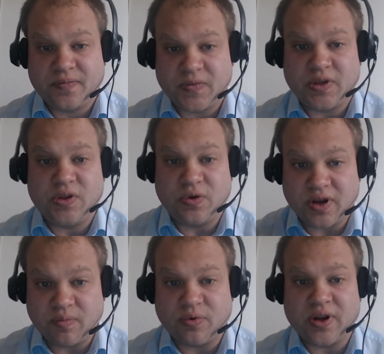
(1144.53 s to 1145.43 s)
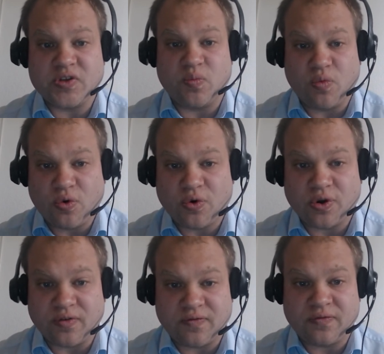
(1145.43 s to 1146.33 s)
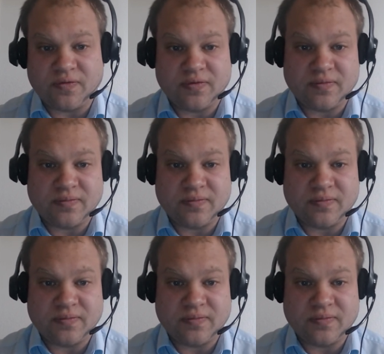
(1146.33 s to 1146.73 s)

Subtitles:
you can embrace more of